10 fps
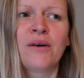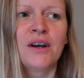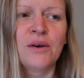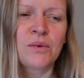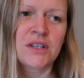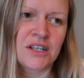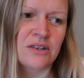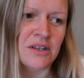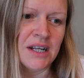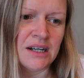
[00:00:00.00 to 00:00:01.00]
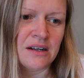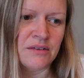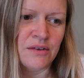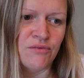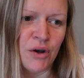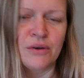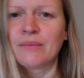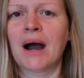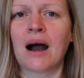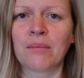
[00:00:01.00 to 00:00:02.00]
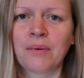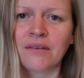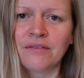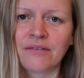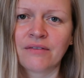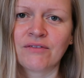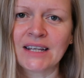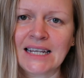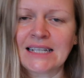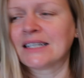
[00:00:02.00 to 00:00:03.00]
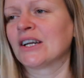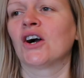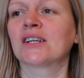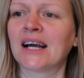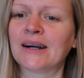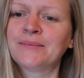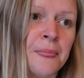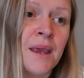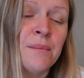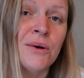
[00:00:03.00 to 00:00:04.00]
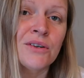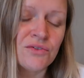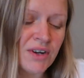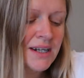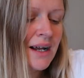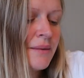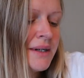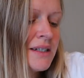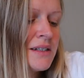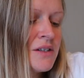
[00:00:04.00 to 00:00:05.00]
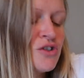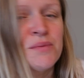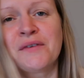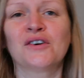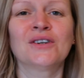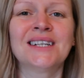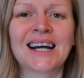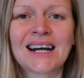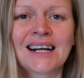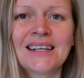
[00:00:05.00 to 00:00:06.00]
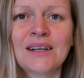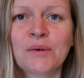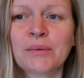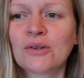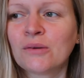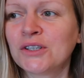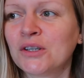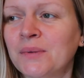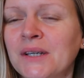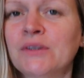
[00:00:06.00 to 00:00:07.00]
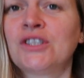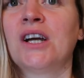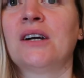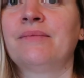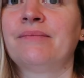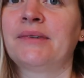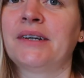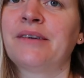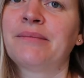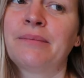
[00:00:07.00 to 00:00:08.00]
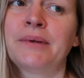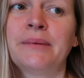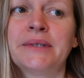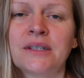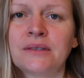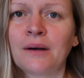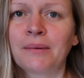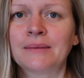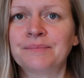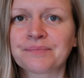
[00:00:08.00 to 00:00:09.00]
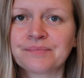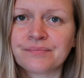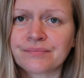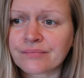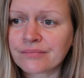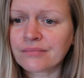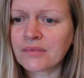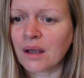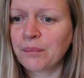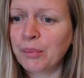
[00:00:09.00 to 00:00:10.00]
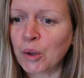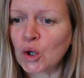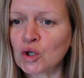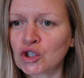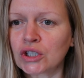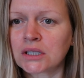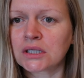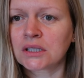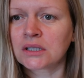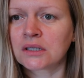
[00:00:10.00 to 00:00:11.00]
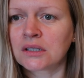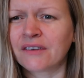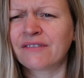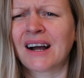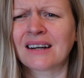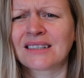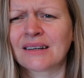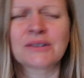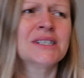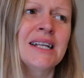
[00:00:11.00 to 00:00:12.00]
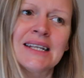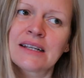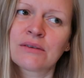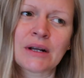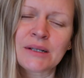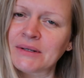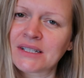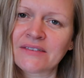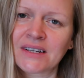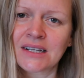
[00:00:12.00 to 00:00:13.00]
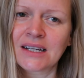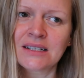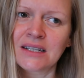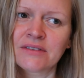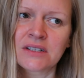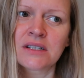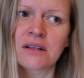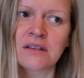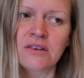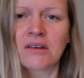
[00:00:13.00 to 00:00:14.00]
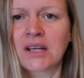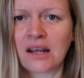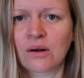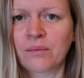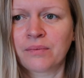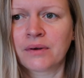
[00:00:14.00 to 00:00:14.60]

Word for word: oh, what does he call it, the roadmap of easing lockdown. But right now it is just before nine. We would normally do PE with Joe. I have my PE with Joe top on. But, in fact, I was gonna say like, I spoke to Stephen last night and Stephen's not getting up